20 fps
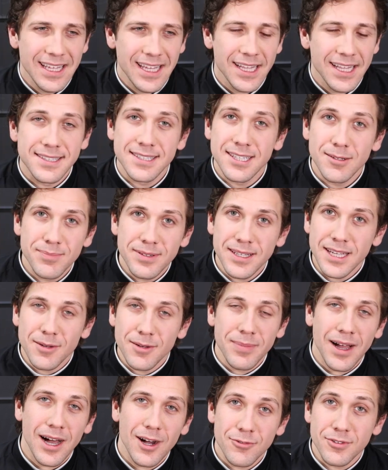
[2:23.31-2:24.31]
It's simply
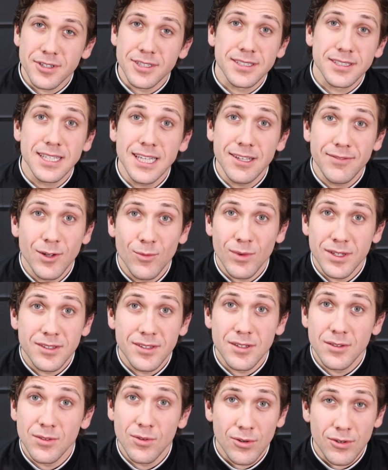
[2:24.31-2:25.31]
about receiving what
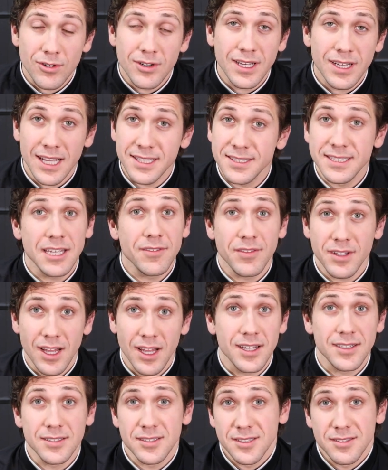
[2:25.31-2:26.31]
the Lord has given
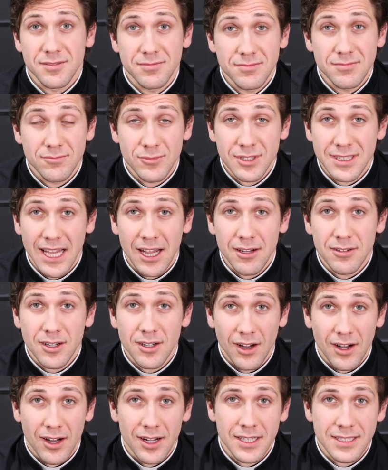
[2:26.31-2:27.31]
us without
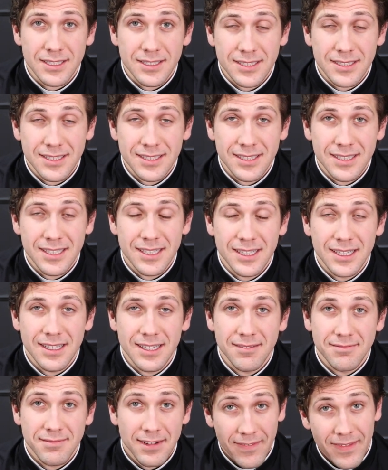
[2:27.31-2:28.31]
cost,
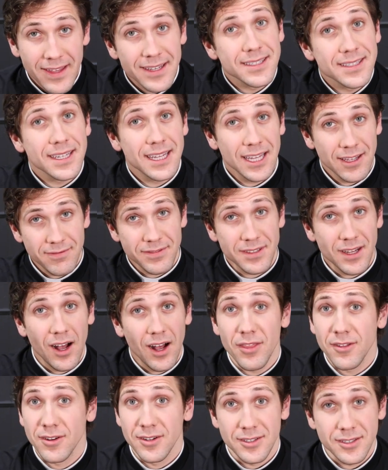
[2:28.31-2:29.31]
and then to give to
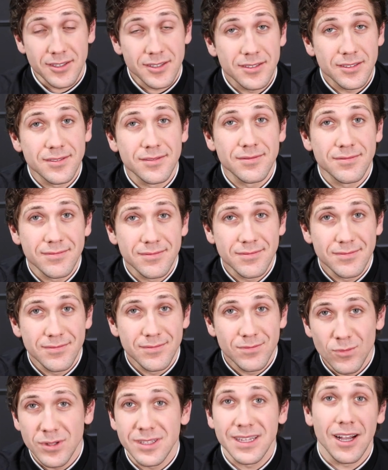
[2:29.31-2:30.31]
others
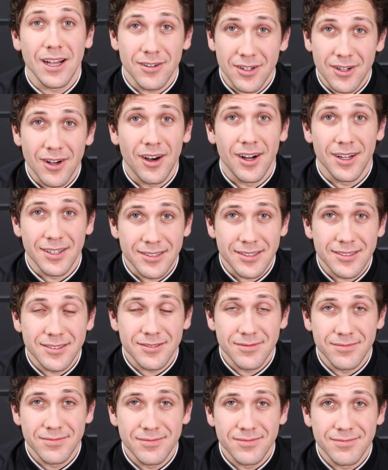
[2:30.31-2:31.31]
without cost.
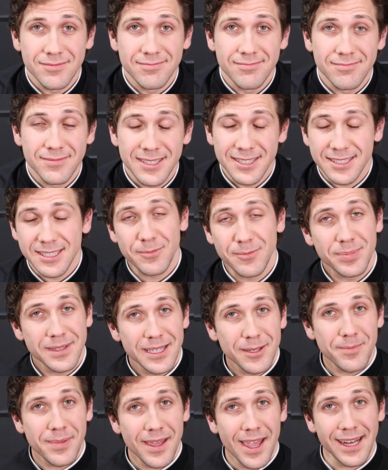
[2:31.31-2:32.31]
To
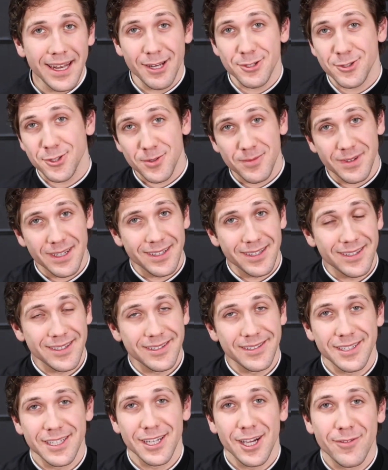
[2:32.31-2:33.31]
simply be an instrument
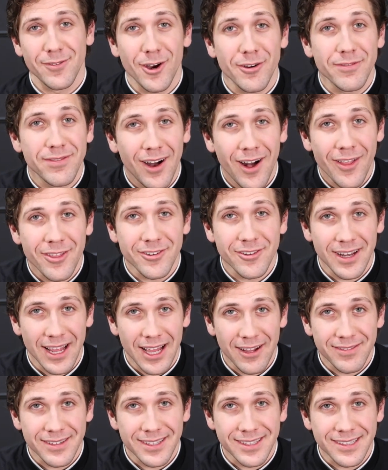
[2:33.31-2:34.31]
of our Father in
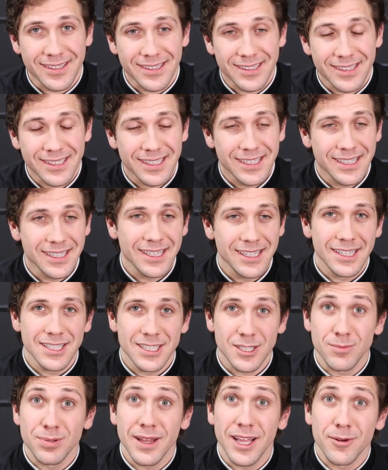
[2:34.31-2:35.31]
heaven,
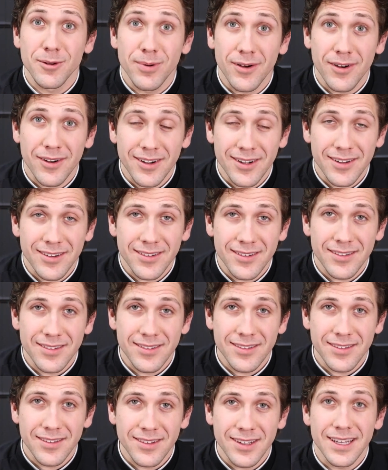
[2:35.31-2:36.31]
to play a part
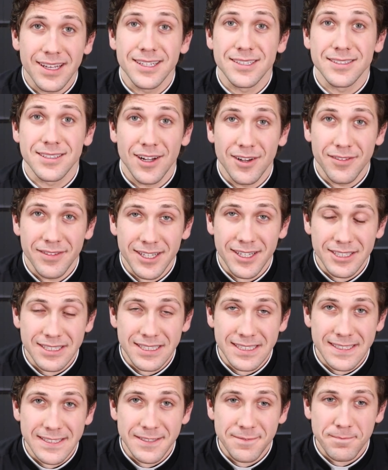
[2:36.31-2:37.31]
in His
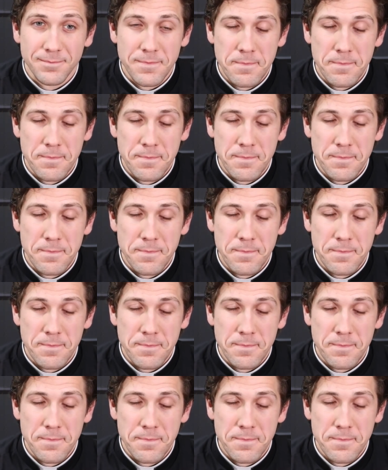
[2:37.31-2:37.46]
salvation.